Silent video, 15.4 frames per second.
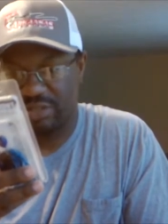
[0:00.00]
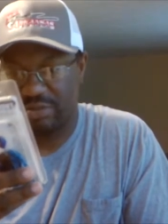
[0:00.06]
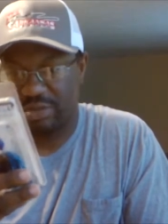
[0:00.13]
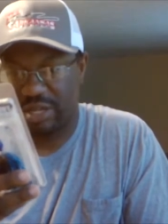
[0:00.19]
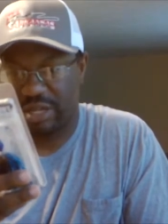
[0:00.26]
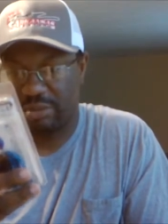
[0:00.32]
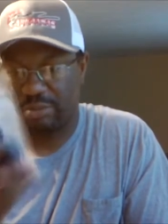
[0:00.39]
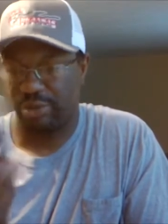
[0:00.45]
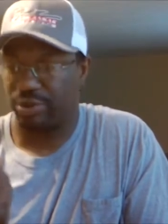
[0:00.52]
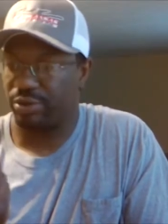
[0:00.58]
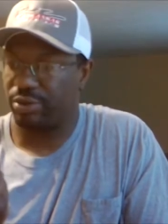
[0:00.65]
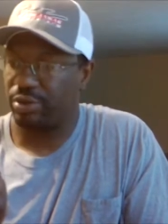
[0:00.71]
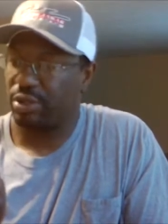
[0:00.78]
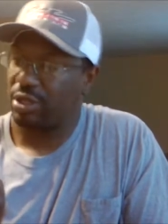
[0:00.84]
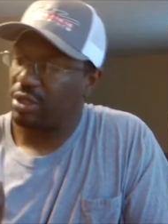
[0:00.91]
black blue.
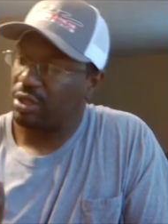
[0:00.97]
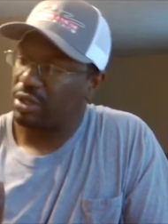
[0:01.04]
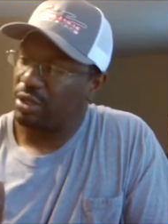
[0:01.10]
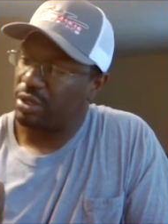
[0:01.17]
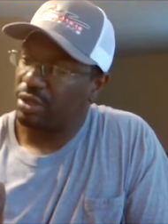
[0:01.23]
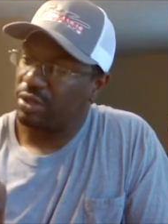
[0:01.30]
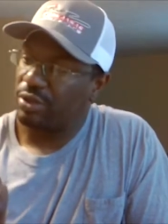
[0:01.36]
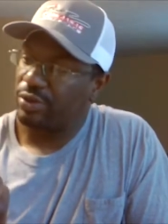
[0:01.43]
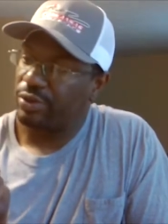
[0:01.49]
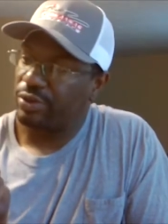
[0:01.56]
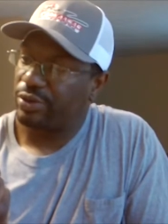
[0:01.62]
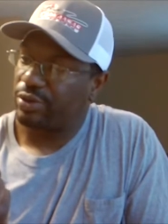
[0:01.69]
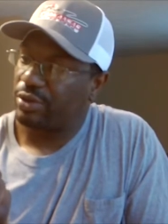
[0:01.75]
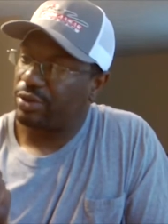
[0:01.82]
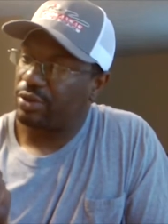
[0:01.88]

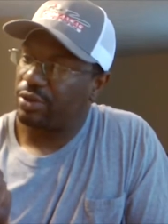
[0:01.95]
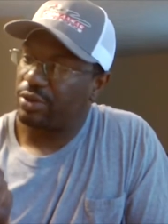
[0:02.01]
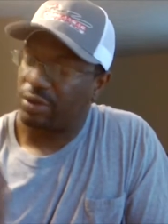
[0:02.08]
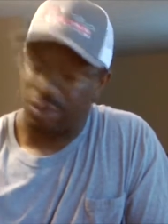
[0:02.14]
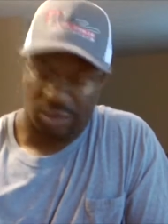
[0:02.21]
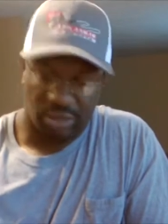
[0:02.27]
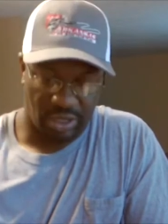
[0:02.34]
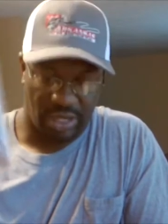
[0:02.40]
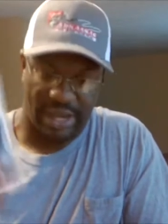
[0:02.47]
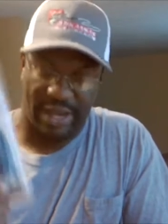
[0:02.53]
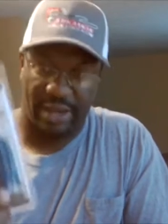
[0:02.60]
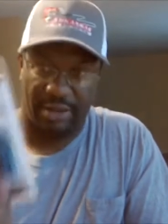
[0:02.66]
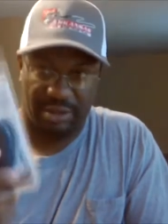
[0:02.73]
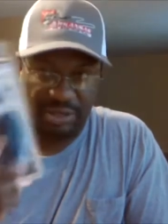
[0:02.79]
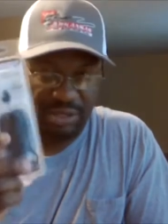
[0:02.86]
So yeah,
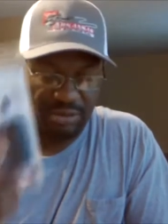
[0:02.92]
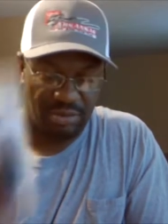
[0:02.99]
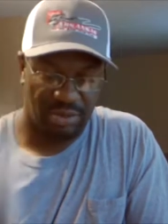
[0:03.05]
I'm